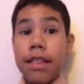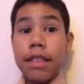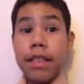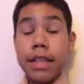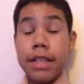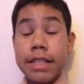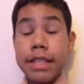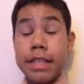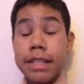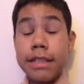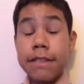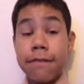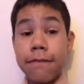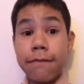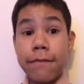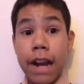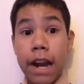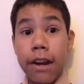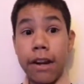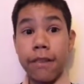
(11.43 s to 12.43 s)
This is
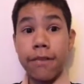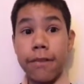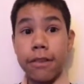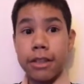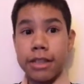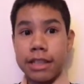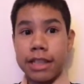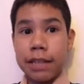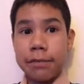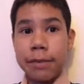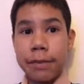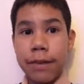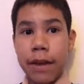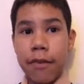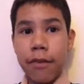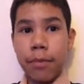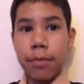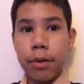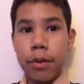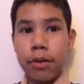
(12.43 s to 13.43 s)
the very first time
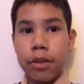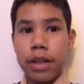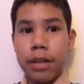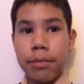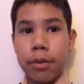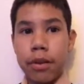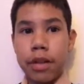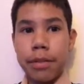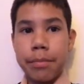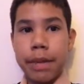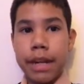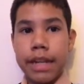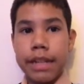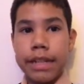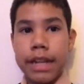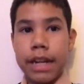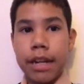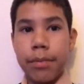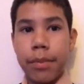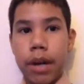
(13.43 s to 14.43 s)
I've ever broken a bone in my
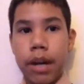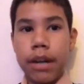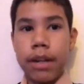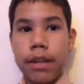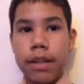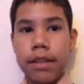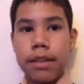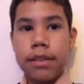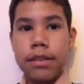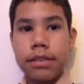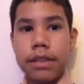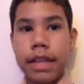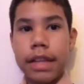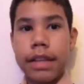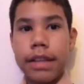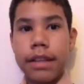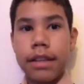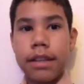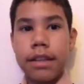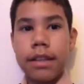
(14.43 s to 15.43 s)
entire body.
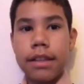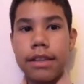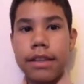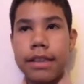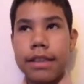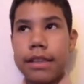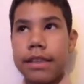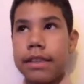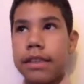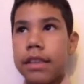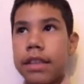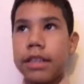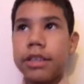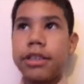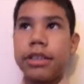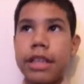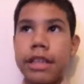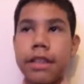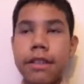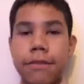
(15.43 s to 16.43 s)
Like,
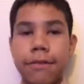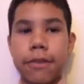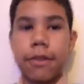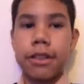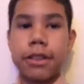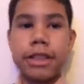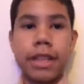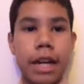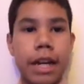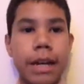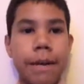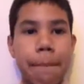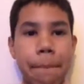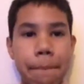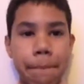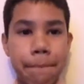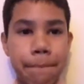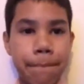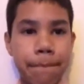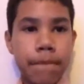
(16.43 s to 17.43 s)
legit the first
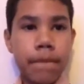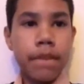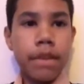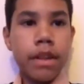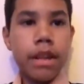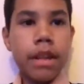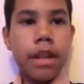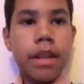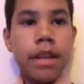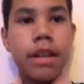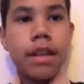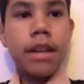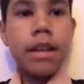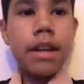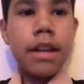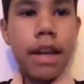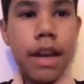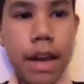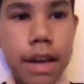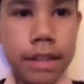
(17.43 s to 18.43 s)
time.
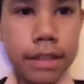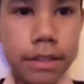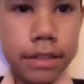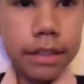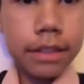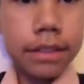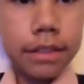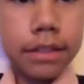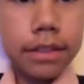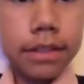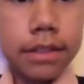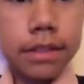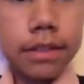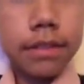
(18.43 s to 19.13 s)
And